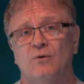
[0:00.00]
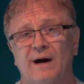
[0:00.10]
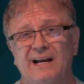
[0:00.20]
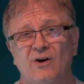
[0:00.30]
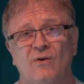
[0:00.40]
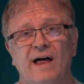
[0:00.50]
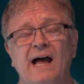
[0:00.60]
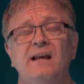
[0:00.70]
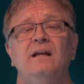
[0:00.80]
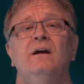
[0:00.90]
do I know
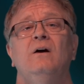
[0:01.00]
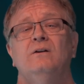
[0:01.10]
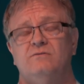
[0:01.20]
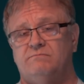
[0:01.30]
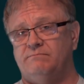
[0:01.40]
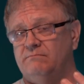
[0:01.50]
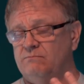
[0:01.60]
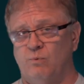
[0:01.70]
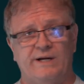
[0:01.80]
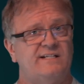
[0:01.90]
that?
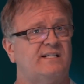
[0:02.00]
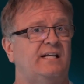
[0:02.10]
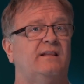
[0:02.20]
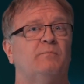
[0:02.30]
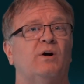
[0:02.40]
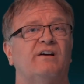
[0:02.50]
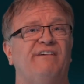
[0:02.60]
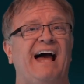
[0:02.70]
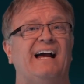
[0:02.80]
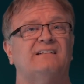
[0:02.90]
We see the book of
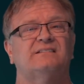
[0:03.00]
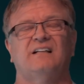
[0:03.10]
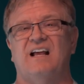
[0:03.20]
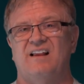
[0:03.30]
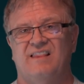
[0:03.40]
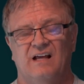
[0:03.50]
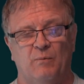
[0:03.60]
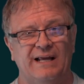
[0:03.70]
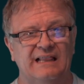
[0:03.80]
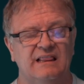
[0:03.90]
Acts.
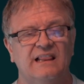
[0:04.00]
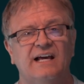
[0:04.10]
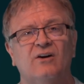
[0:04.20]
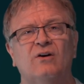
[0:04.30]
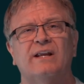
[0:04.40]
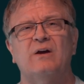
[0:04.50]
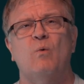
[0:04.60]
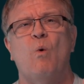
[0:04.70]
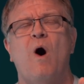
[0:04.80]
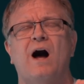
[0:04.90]
We literally
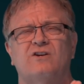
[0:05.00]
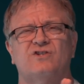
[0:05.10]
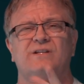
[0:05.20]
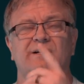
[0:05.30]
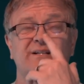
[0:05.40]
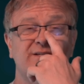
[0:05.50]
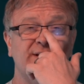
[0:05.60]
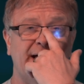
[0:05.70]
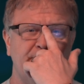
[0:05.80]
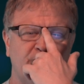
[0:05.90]
watch the
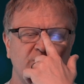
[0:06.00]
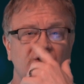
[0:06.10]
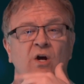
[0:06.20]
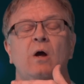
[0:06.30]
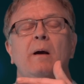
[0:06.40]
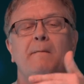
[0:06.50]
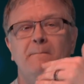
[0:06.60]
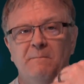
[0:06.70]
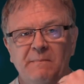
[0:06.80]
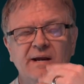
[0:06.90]
disciples
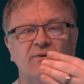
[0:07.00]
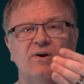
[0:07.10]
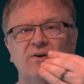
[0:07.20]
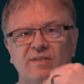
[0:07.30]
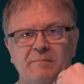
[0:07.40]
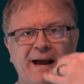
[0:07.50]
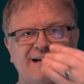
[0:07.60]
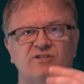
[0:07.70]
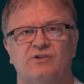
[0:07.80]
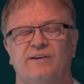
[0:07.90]
mirror the
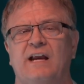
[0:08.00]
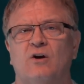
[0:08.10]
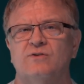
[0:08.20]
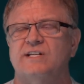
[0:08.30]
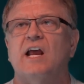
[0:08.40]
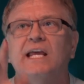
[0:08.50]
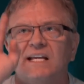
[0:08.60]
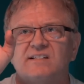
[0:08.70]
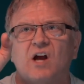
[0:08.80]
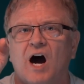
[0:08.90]
master. They don't say,
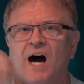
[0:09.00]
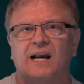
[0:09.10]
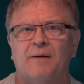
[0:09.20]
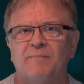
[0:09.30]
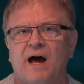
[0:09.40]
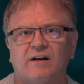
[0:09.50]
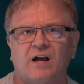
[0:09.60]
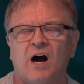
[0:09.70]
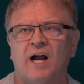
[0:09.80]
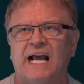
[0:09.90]
he's God, I'm not
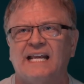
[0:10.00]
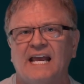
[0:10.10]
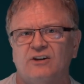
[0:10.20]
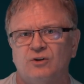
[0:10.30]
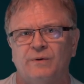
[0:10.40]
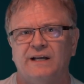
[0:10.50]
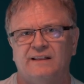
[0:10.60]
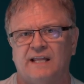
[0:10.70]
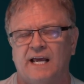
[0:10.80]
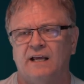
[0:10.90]
God, I can't do
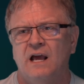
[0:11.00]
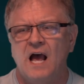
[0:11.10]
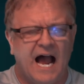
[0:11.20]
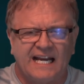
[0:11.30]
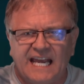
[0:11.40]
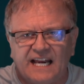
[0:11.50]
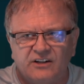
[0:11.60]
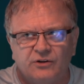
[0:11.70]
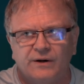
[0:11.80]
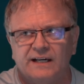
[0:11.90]
anything,
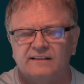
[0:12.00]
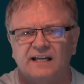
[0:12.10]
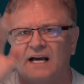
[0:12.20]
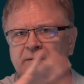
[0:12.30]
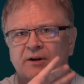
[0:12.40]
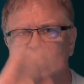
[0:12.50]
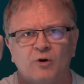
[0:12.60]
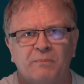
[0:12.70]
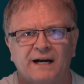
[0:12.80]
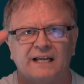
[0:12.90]
I'm a
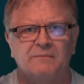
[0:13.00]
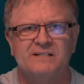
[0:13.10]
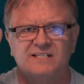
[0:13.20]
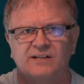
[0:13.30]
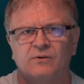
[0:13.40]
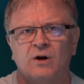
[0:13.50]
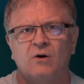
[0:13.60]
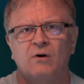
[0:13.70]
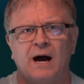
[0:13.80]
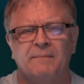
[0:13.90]
nobody, I'm a
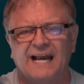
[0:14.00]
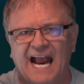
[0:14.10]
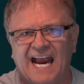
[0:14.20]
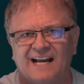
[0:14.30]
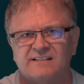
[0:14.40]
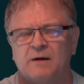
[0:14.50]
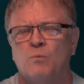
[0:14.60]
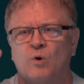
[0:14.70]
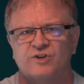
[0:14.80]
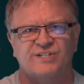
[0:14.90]
zero, I'm an ant, I'm
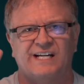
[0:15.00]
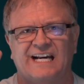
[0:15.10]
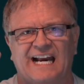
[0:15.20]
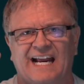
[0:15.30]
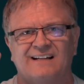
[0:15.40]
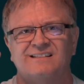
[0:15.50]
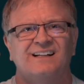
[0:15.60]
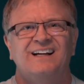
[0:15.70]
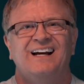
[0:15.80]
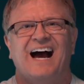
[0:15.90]
worse than an ant,
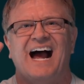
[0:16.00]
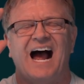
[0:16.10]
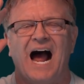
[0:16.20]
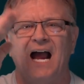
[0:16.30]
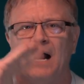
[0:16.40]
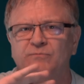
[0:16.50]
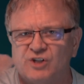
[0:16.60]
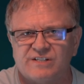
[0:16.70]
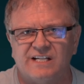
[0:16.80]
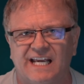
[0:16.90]
I'm
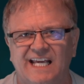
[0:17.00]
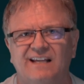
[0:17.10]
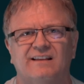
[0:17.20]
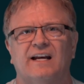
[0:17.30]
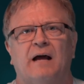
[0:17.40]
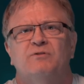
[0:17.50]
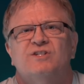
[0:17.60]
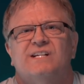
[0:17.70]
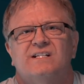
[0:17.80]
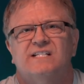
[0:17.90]
just a heathen, I'm
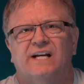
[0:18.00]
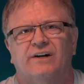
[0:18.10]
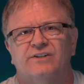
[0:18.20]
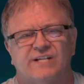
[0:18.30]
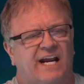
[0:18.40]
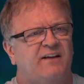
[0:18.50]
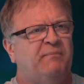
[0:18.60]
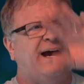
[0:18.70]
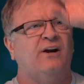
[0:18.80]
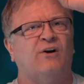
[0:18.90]
just a sinner, saved
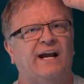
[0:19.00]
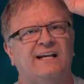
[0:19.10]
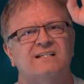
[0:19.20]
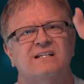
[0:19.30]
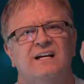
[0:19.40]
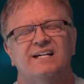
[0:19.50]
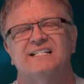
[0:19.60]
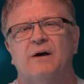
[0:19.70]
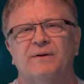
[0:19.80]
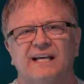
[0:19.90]
by grace. Is
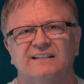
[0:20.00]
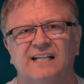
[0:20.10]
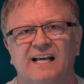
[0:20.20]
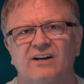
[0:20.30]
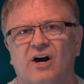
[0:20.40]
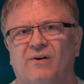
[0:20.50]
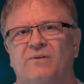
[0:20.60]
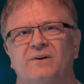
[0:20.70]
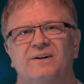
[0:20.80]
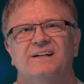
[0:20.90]
that what they said? No,
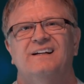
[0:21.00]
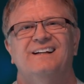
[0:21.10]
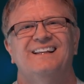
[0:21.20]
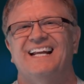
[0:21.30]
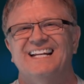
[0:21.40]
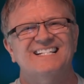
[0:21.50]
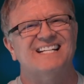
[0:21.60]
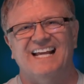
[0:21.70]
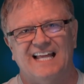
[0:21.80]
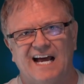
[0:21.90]
they didn't
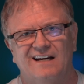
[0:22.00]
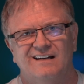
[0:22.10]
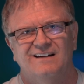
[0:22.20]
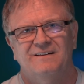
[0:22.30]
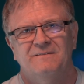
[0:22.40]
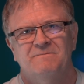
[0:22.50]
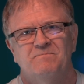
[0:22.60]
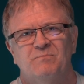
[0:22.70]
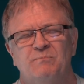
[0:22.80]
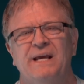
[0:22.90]
say that.
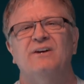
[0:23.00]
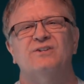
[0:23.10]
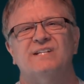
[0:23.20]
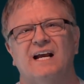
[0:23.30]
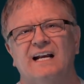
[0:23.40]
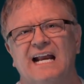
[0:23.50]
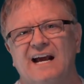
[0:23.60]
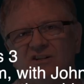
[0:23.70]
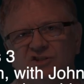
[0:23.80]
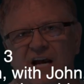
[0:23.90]
Peter said in
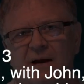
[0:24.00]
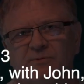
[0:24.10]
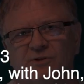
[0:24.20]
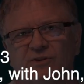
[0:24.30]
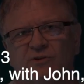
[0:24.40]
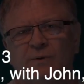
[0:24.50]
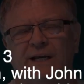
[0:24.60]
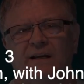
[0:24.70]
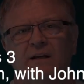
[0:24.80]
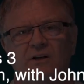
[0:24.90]
Acts chapter
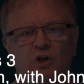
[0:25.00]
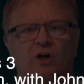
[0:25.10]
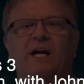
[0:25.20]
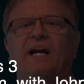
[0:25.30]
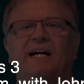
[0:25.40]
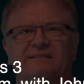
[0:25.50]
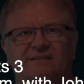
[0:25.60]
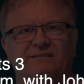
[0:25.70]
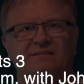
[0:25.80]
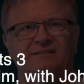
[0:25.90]
3, look at
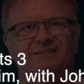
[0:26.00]
us.